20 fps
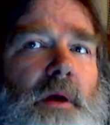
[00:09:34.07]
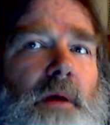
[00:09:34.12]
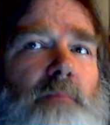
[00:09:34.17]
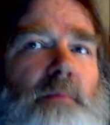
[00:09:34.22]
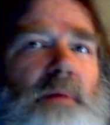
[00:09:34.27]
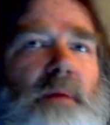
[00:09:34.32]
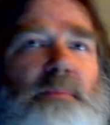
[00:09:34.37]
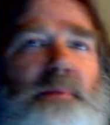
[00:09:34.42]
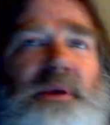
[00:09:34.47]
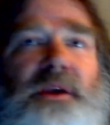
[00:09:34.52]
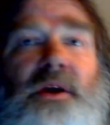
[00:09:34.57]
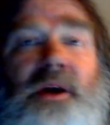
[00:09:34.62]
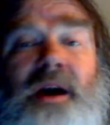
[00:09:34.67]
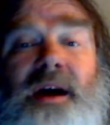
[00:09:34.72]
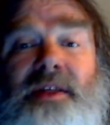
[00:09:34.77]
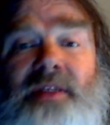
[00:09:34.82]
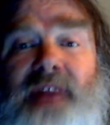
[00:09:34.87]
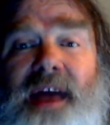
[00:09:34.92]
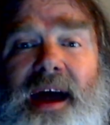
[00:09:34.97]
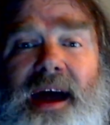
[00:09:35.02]
But
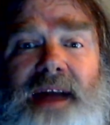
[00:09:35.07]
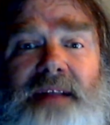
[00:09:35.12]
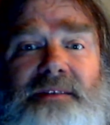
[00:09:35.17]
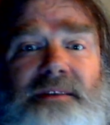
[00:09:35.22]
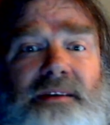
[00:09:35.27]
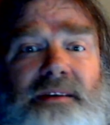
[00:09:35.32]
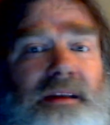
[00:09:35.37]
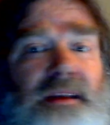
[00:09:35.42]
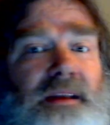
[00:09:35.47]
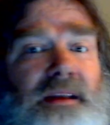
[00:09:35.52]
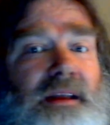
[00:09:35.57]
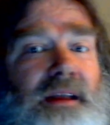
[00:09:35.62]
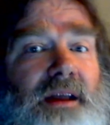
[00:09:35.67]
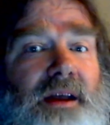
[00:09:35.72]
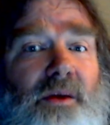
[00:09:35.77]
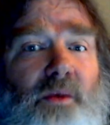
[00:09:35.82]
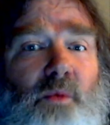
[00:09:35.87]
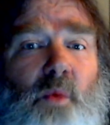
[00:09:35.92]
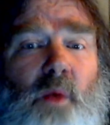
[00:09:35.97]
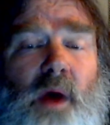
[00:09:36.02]
beyond that,
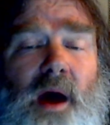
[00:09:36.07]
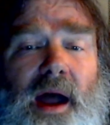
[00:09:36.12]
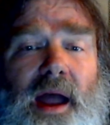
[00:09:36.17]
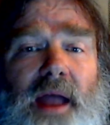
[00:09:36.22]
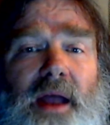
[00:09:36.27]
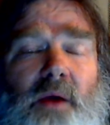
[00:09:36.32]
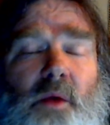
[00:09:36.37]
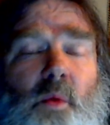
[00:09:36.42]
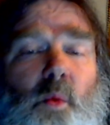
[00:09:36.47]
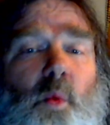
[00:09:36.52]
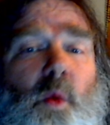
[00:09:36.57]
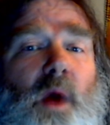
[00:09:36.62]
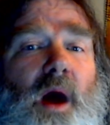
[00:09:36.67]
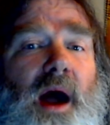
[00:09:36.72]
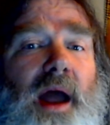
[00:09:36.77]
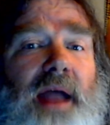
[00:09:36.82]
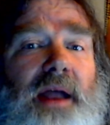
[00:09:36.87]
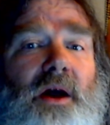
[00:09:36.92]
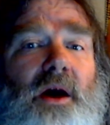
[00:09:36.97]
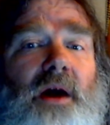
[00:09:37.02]

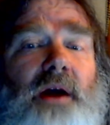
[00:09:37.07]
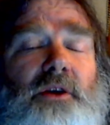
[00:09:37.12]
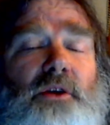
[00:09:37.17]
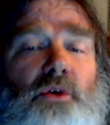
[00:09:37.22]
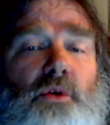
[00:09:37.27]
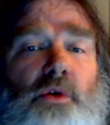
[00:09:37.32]
why on